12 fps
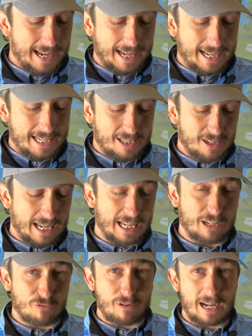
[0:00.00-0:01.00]
It
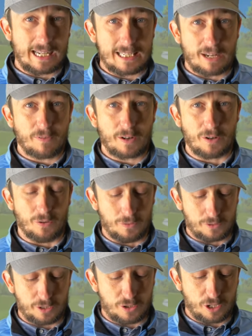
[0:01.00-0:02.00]
is really
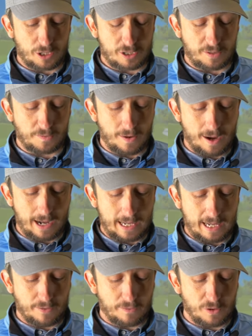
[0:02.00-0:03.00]
difficult to justify,
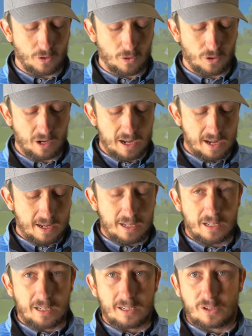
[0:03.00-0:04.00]
if you're
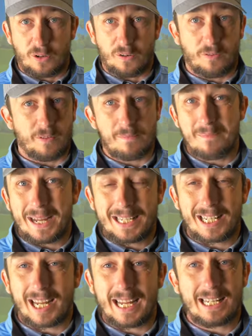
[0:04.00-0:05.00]
sort of
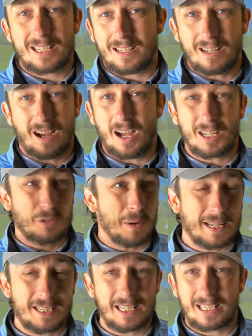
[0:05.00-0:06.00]
mid-teens and high
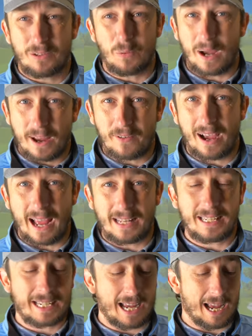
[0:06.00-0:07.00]
20s or whatever
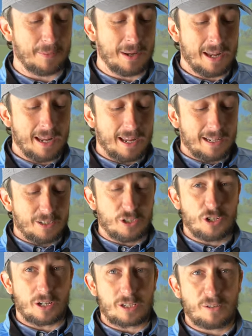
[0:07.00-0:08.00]
handicap, to
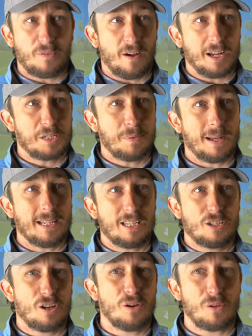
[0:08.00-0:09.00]
justify
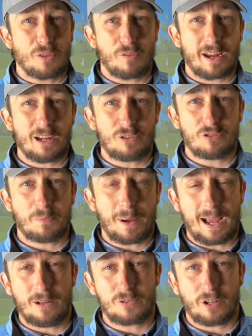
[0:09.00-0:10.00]
spending
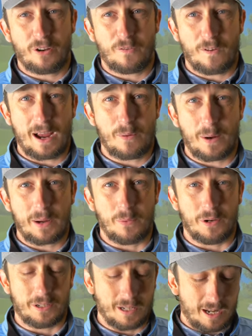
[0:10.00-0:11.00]
£200-£300 on a fairway
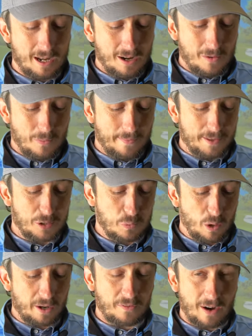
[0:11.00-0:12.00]
wood when there's
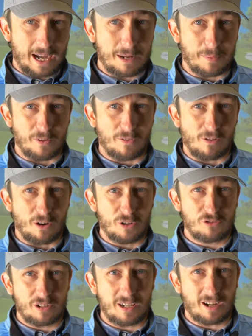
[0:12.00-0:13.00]
one available for
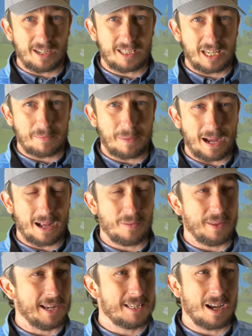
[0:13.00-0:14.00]

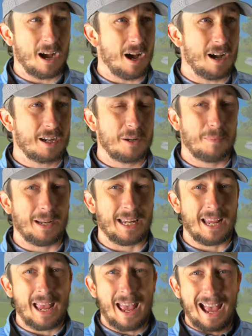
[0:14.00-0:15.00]
£119 that is
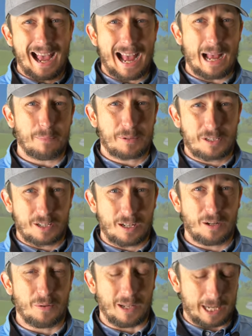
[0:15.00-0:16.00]
arguably
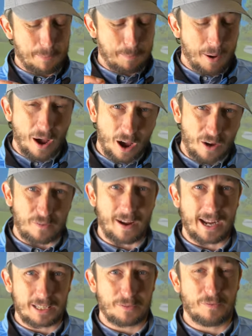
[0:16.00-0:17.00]
absolutely
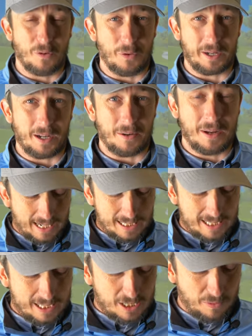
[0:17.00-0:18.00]
perfect for you.
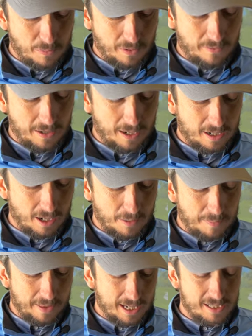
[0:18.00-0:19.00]
Is this somewhat a
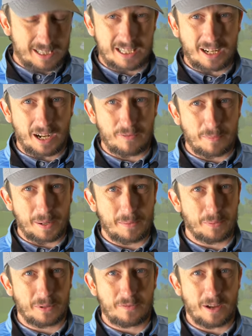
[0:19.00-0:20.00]
club that's designed for
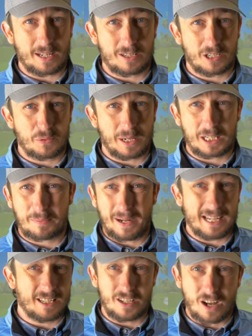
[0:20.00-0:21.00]
people with faster swing
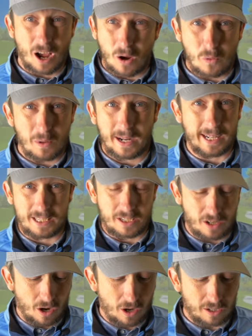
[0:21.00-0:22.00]
speeds? No,
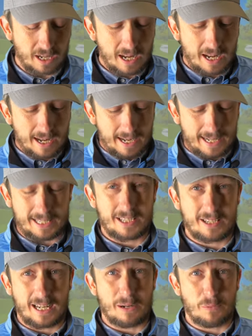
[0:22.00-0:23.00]
it's not.
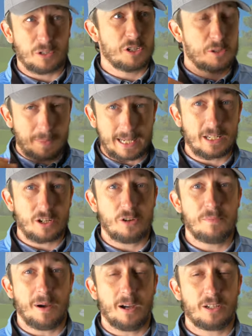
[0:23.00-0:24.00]
It would spin
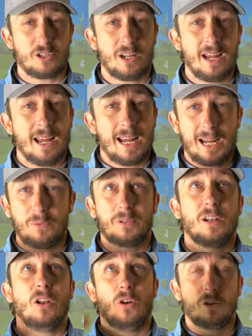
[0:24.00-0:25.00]
too much, it
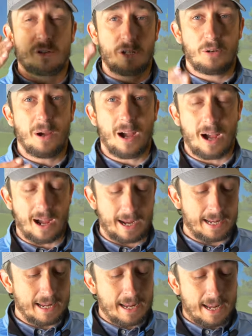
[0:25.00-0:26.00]
would launch too
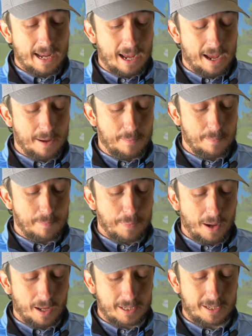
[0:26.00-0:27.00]
high,
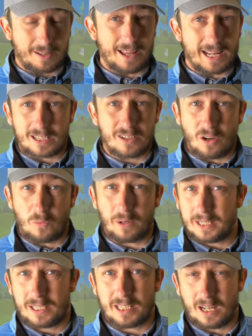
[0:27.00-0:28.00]
but that's not
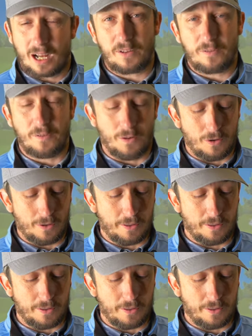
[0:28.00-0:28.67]
what it's designed for.